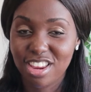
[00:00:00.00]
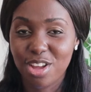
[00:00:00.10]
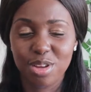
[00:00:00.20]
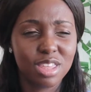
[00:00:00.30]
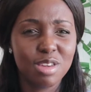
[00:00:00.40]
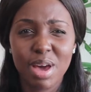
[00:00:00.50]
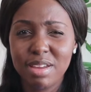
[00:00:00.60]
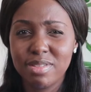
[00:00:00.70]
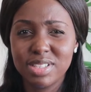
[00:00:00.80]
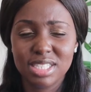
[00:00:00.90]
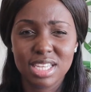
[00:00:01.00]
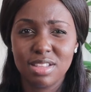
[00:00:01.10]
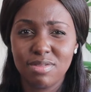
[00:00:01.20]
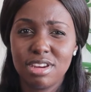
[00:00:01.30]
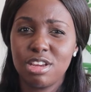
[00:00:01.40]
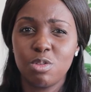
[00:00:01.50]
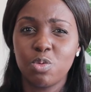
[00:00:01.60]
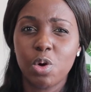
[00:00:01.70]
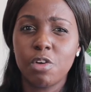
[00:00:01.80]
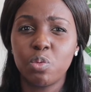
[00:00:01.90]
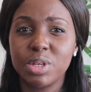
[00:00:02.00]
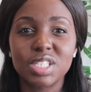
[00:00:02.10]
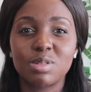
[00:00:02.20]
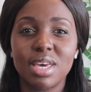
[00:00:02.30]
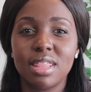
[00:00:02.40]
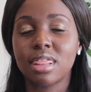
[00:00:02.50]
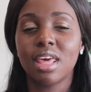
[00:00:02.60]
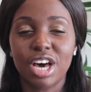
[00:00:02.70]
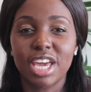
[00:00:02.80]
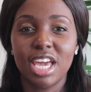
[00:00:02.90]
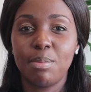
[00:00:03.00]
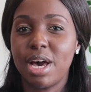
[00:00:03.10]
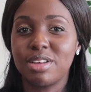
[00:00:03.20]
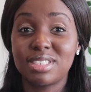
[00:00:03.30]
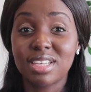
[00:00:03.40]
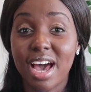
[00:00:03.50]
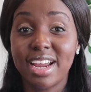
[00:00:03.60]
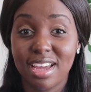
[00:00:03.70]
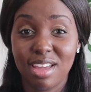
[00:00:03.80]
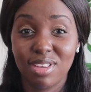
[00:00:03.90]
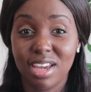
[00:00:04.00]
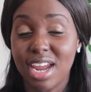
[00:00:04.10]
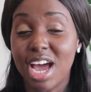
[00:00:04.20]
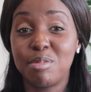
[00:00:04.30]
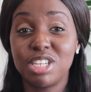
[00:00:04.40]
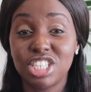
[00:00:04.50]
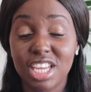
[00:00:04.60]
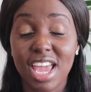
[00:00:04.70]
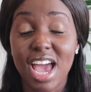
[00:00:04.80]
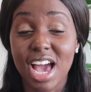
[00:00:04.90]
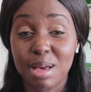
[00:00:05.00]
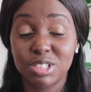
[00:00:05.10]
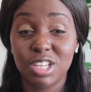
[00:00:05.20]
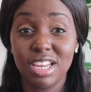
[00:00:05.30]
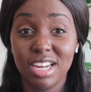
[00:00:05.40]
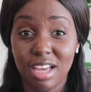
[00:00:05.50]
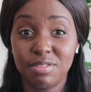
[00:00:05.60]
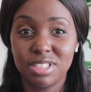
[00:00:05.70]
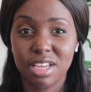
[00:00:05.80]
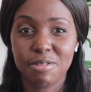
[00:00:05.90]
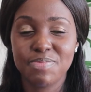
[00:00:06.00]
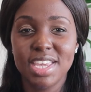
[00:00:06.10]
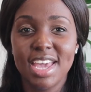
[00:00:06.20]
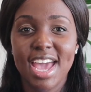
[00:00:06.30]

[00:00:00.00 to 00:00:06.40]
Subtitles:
You know, you might have even seen the video of Will Smith talking about skydiving and how much he absolutely loved it.